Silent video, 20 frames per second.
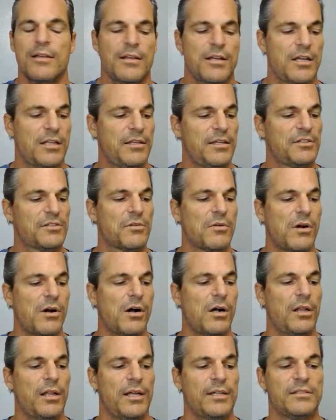And these are
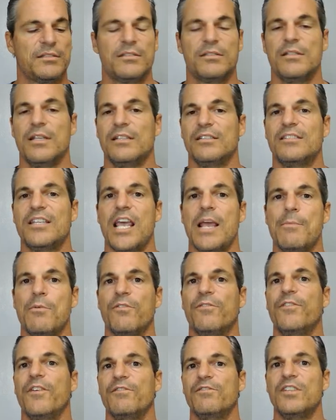all on in table
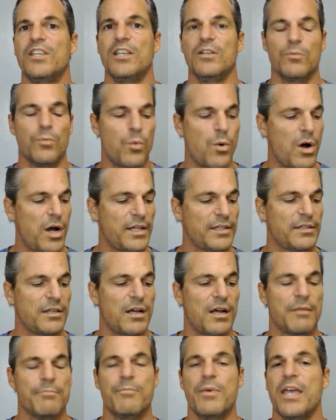fifteen point one
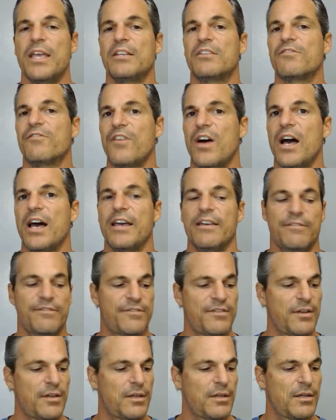on page five,
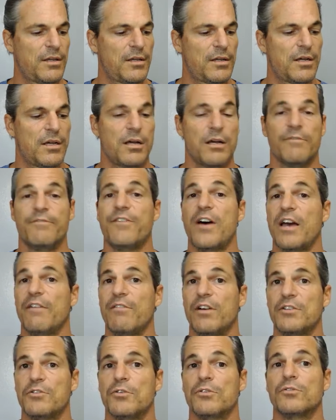uh, five
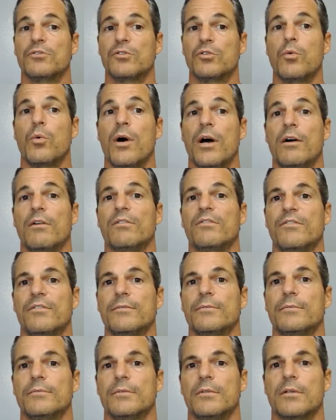hundred twelve,
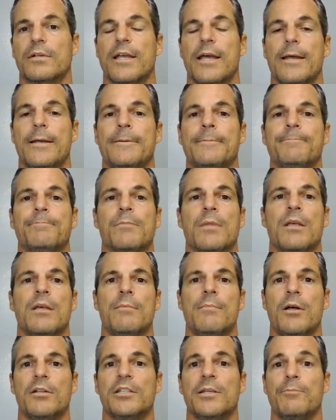okay?
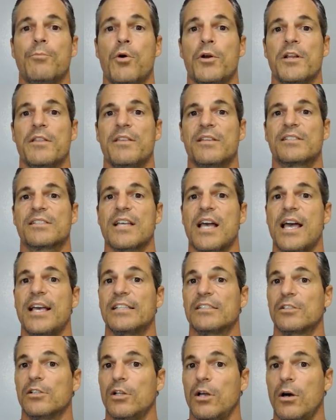Melting point of this guy
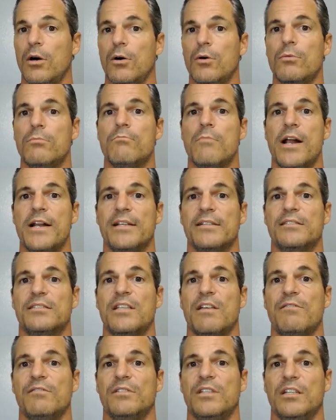is low, minus
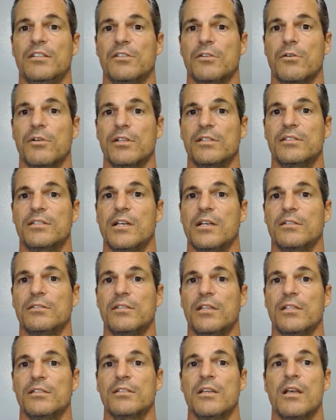seventeen degrees
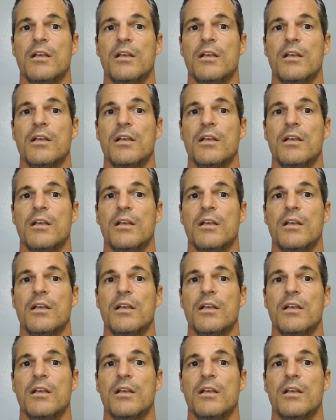Celsius.